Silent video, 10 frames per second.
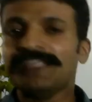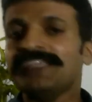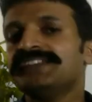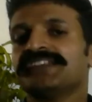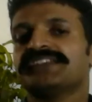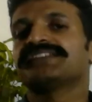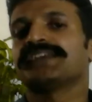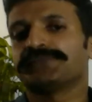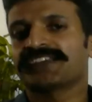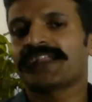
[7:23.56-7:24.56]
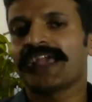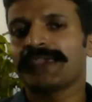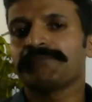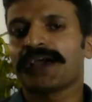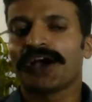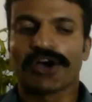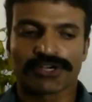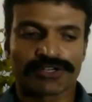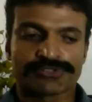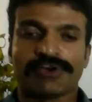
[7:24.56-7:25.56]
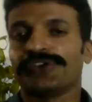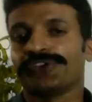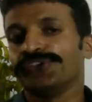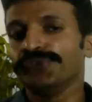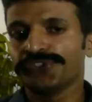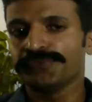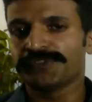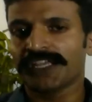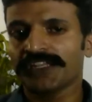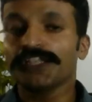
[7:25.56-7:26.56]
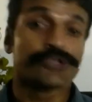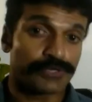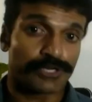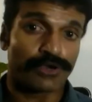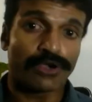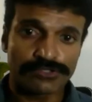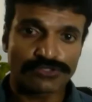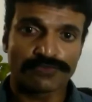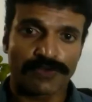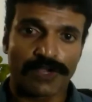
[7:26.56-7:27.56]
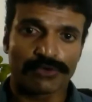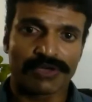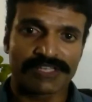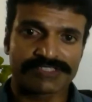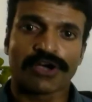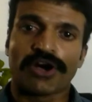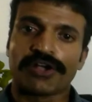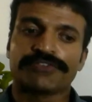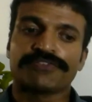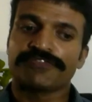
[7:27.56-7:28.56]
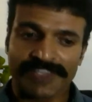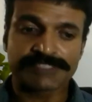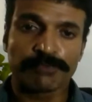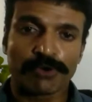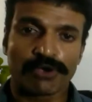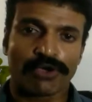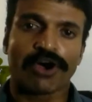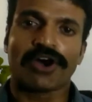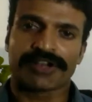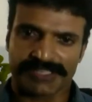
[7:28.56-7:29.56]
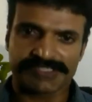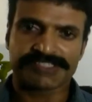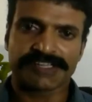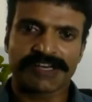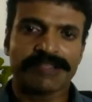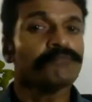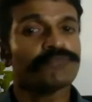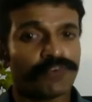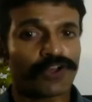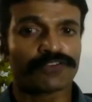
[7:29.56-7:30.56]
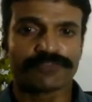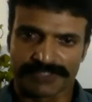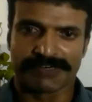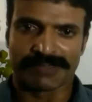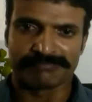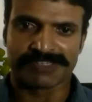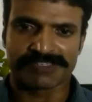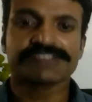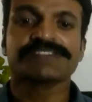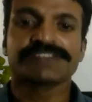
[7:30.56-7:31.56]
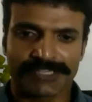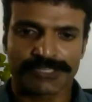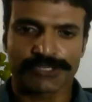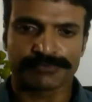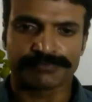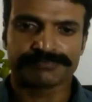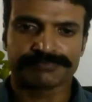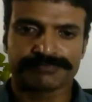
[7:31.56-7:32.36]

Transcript: please subscribe on to our YouTube channel. You can also follow us on Facebook or Instagram for further updates. Thank you.